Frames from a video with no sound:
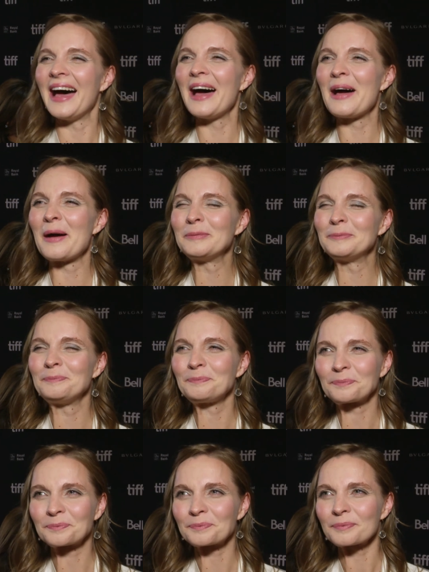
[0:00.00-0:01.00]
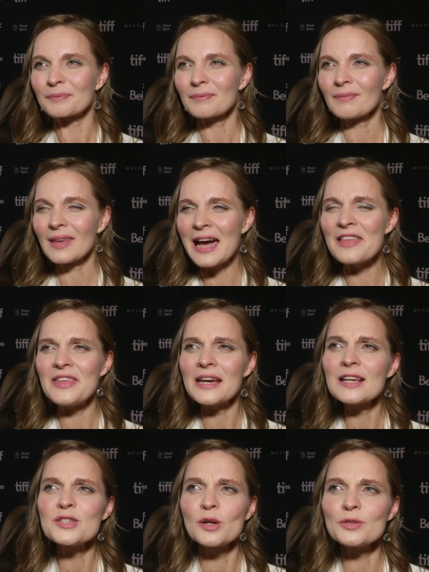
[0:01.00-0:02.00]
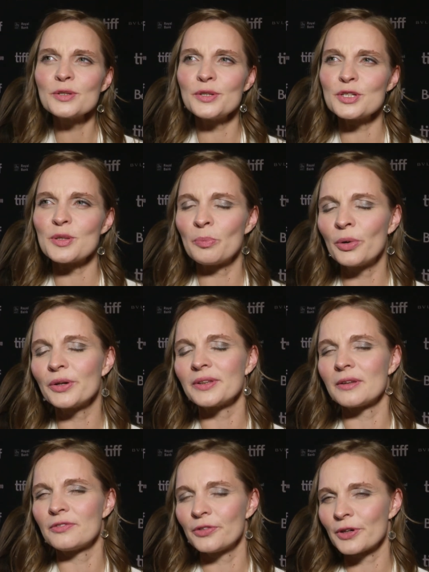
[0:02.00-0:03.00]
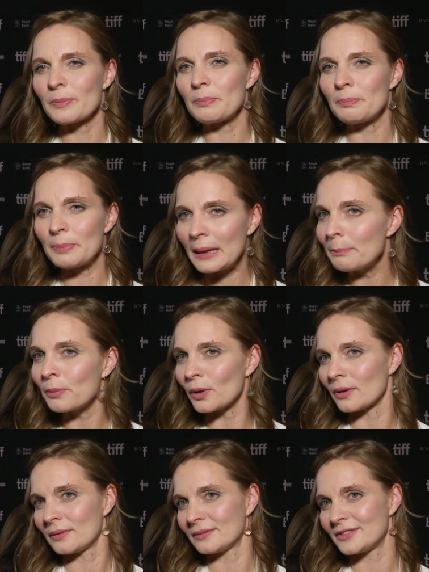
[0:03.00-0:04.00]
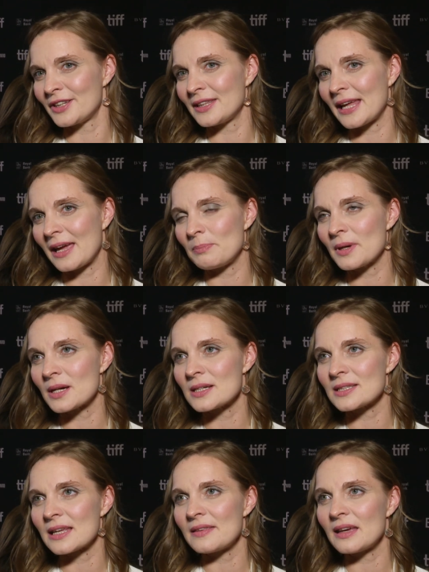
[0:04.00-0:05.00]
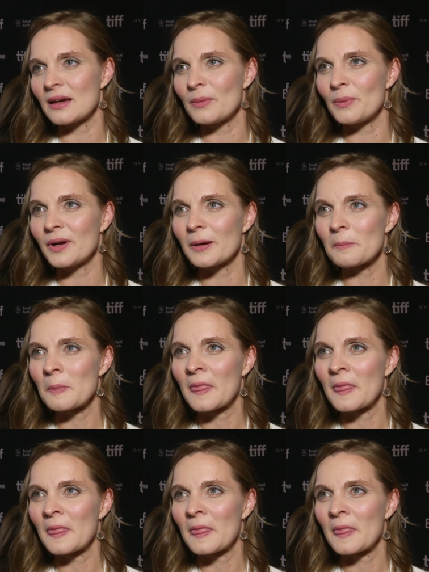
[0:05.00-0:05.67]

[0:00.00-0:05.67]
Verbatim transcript: Um, I think it's also just important for people today because I think we're